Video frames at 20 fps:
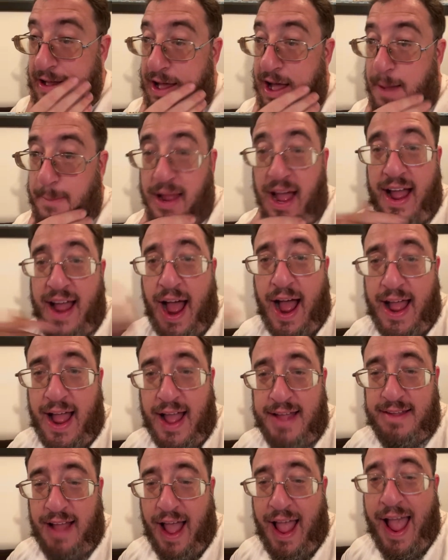I mean,
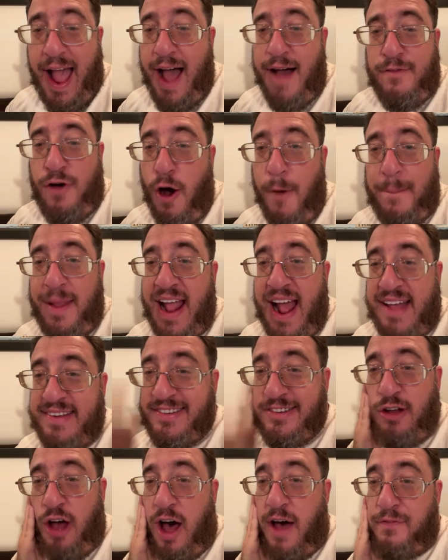I have OBS
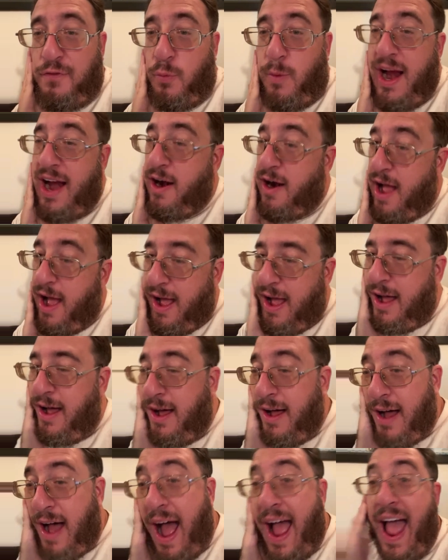software.
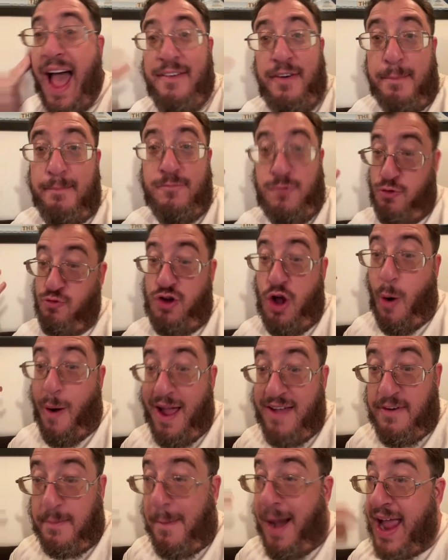I have a
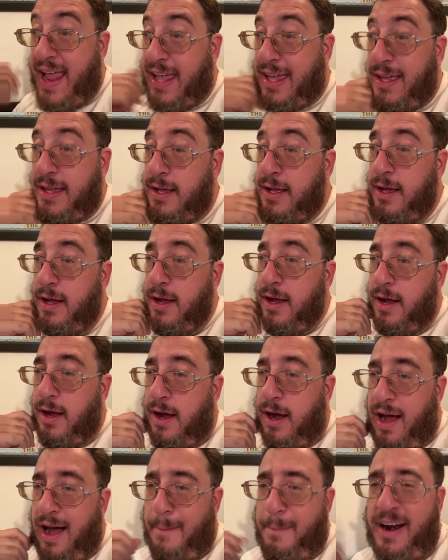mic,
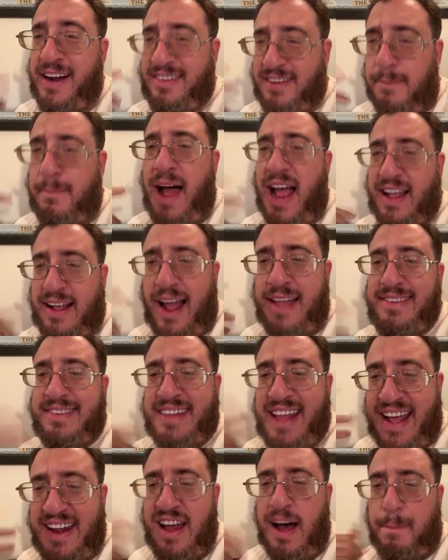but it's a mic I
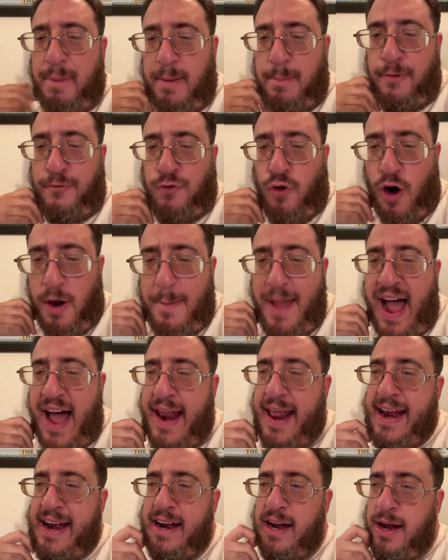stand up and perform at
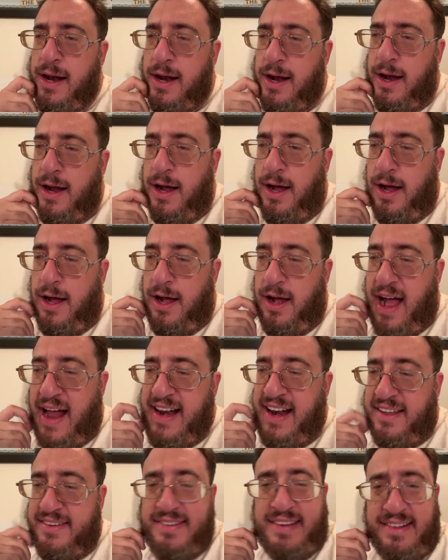it. I
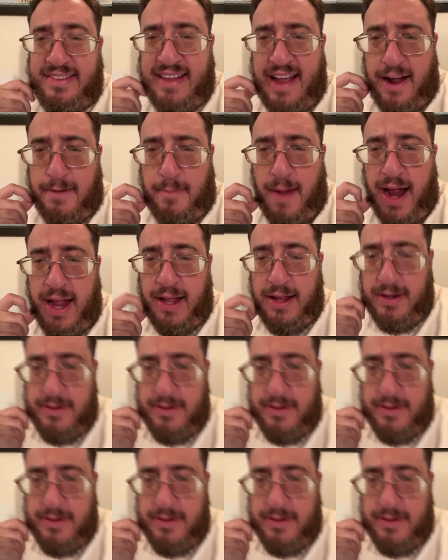need a sit-down mic.